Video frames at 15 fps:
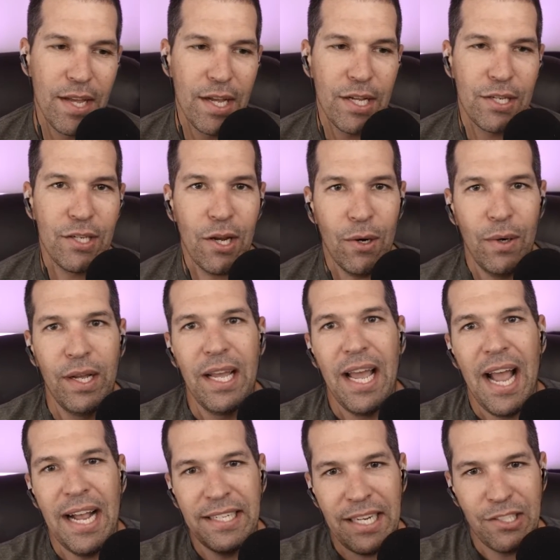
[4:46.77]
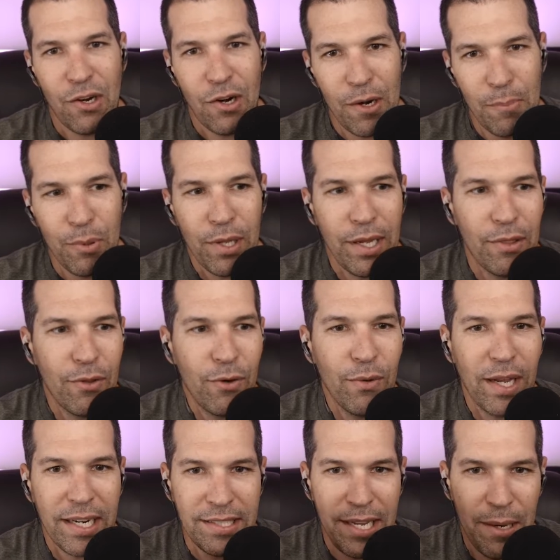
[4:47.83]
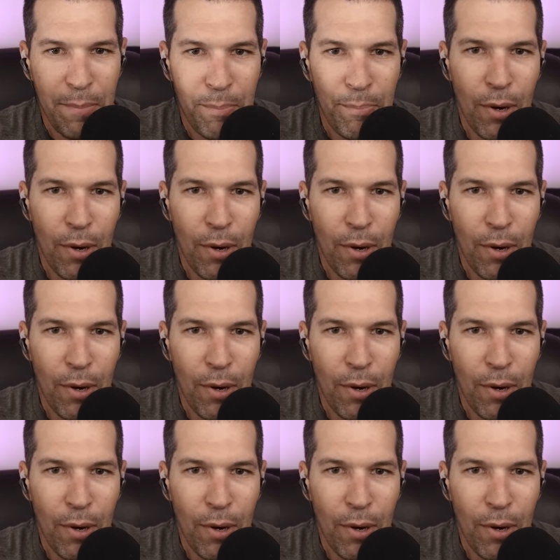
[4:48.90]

So as I started playing through, like I said,